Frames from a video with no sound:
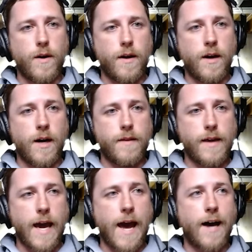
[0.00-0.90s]

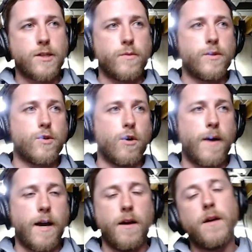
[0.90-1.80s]
the Ash with
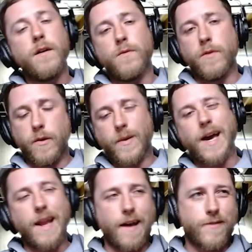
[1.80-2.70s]
Dromai, where you
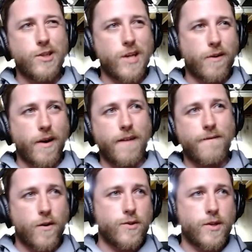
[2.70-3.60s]
kind of have to generate it
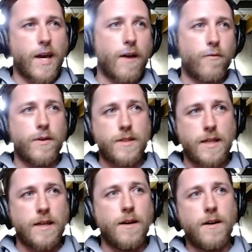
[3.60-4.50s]
first. You can't
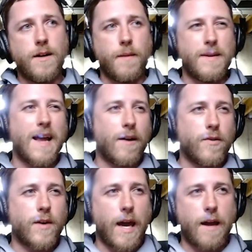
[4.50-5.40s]
really, now you
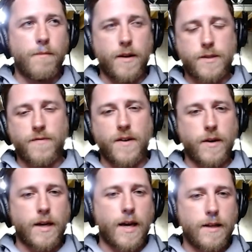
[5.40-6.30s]
can, but it's
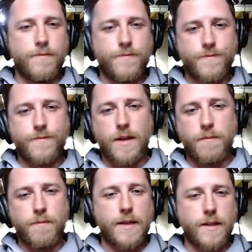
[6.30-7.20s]
very kind of
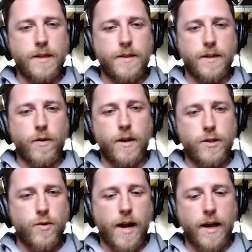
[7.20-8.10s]
messy to create a
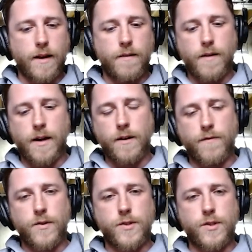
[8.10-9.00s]
dragon on your
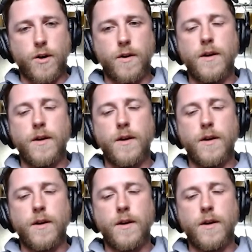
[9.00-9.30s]
first turn.